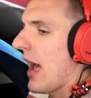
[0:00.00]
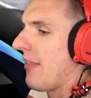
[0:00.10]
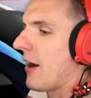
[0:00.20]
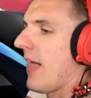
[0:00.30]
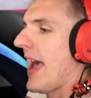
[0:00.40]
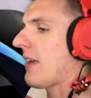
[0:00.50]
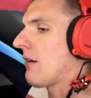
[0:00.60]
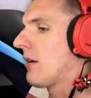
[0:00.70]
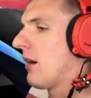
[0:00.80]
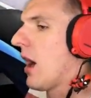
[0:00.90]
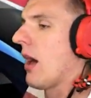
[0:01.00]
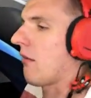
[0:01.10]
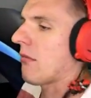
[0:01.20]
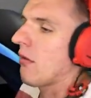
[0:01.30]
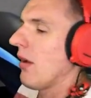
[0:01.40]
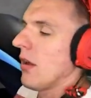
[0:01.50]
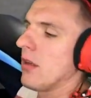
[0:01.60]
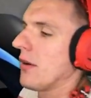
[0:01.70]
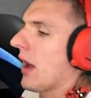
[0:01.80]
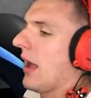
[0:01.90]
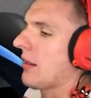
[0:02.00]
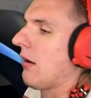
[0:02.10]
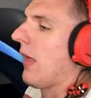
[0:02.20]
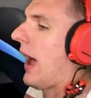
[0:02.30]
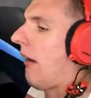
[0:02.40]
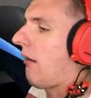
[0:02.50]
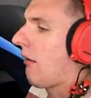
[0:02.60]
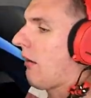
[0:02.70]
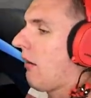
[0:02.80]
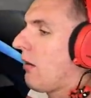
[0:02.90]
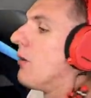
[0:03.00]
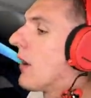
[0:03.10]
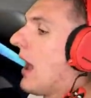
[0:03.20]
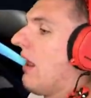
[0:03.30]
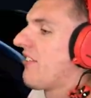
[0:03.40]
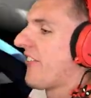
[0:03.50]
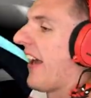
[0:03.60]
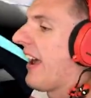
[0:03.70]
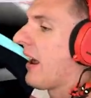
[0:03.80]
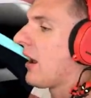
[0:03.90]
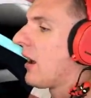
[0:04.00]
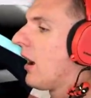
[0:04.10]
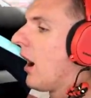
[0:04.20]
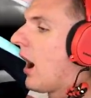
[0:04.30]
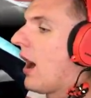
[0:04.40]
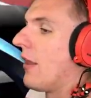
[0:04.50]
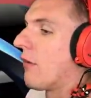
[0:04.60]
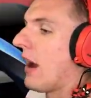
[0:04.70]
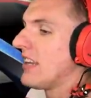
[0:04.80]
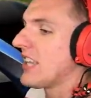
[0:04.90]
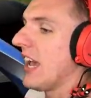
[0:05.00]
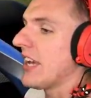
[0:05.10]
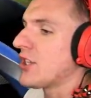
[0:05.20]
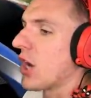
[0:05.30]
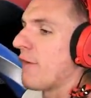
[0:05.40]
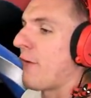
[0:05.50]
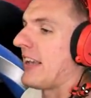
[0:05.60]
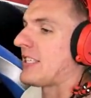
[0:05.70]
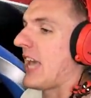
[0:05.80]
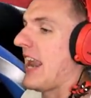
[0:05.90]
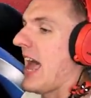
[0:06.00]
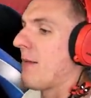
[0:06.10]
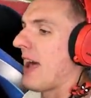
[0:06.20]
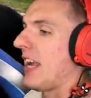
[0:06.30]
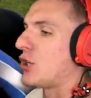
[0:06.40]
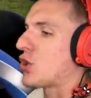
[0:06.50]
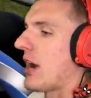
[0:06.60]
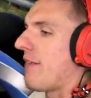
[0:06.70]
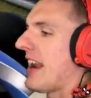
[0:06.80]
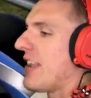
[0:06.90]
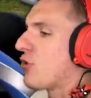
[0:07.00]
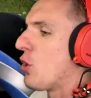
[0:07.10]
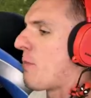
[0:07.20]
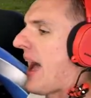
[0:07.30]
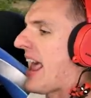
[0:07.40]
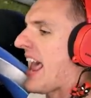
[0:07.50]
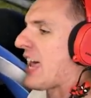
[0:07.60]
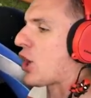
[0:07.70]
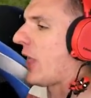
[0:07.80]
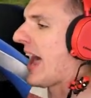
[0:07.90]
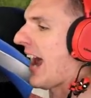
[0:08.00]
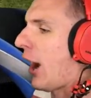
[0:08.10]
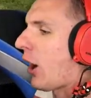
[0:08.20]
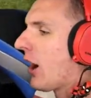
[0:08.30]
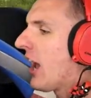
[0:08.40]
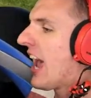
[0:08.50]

And they're like, oh, you can't do that. You got to stay on the racing surface. And now I'm getting driven into by Enclair.